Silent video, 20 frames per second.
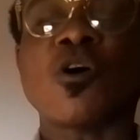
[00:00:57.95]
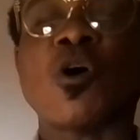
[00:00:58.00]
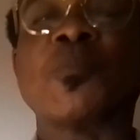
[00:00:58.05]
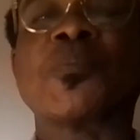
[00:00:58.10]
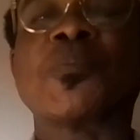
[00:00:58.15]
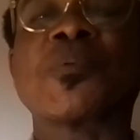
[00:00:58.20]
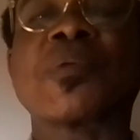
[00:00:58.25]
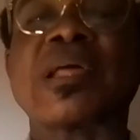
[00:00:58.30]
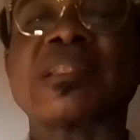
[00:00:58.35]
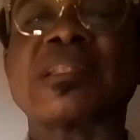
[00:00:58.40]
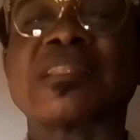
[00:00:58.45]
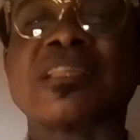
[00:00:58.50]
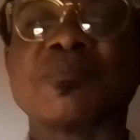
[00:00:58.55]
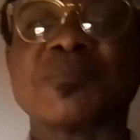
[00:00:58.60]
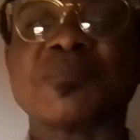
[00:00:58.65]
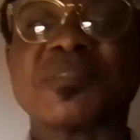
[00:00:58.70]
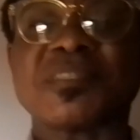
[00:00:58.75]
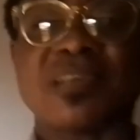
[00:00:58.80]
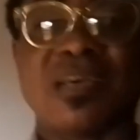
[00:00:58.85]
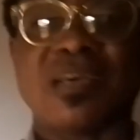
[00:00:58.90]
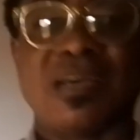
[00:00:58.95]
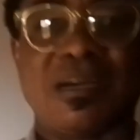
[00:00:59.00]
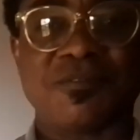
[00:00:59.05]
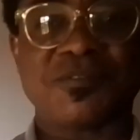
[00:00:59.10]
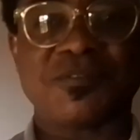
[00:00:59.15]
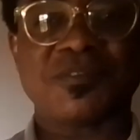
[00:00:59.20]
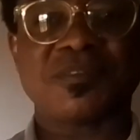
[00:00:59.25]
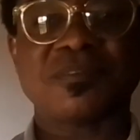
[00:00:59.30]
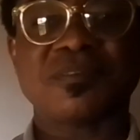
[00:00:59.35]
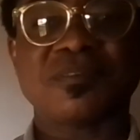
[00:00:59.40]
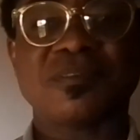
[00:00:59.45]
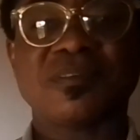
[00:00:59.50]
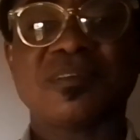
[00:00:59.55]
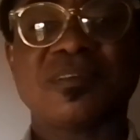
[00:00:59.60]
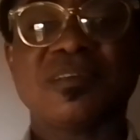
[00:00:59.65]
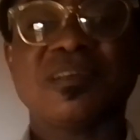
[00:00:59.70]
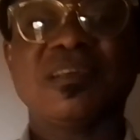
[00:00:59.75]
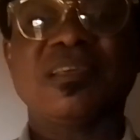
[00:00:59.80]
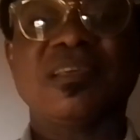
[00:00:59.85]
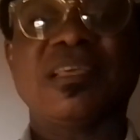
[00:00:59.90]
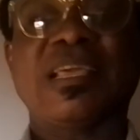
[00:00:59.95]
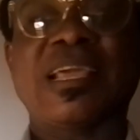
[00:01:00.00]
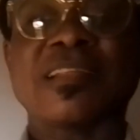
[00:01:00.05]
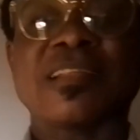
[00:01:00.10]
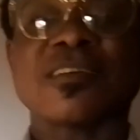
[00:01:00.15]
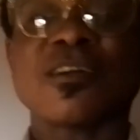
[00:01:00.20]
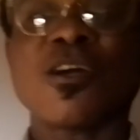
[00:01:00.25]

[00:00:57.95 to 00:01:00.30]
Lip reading: upgrade themselves in